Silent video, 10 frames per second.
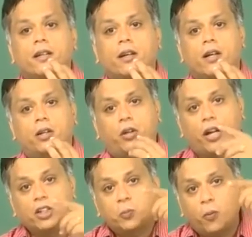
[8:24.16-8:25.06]

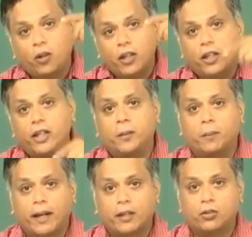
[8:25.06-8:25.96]
transporting heat
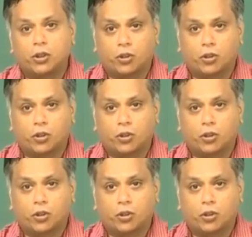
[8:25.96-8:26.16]
back to the